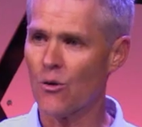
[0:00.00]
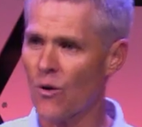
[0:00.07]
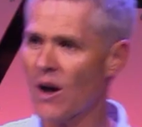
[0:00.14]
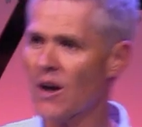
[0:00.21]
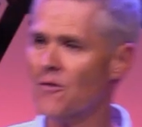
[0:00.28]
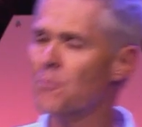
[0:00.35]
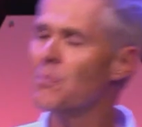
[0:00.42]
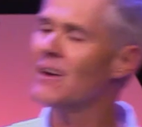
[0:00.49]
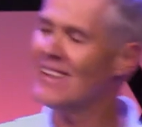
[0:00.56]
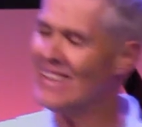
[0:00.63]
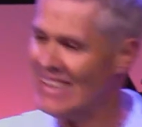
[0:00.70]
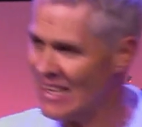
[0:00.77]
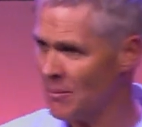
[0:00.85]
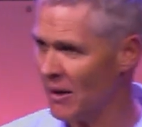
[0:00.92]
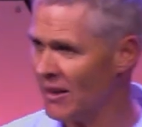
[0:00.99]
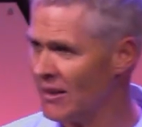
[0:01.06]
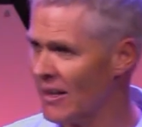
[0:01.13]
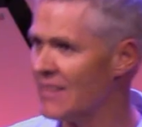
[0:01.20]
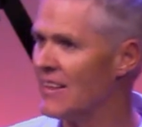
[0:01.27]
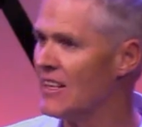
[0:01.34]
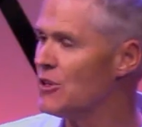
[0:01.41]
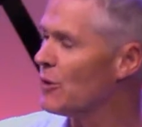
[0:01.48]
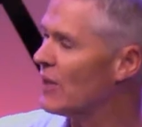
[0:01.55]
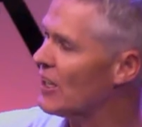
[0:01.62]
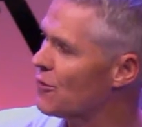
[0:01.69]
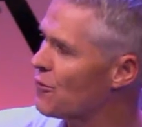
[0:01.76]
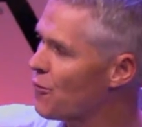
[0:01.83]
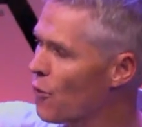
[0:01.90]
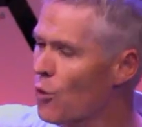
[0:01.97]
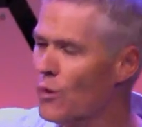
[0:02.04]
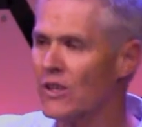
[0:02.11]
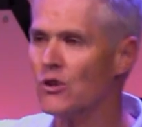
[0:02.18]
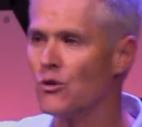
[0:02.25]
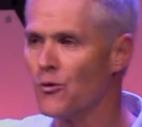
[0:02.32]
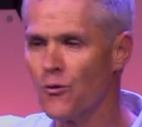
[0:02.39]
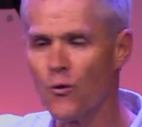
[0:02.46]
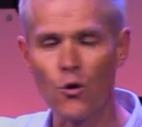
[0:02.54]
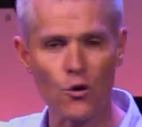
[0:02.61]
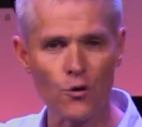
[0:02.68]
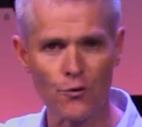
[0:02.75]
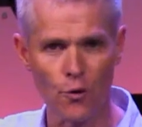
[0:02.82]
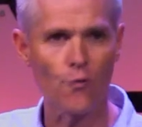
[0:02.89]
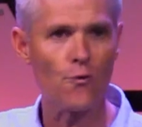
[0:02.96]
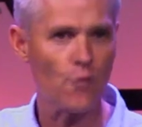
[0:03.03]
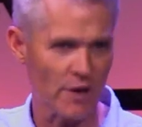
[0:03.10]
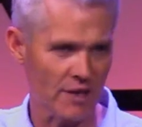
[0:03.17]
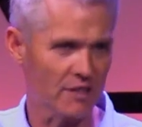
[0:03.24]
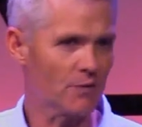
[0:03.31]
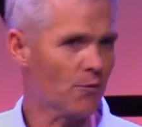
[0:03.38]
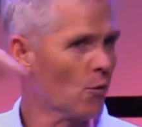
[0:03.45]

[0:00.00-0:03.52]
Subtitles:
arrive per email, and then you can forward it to 4 of your friends,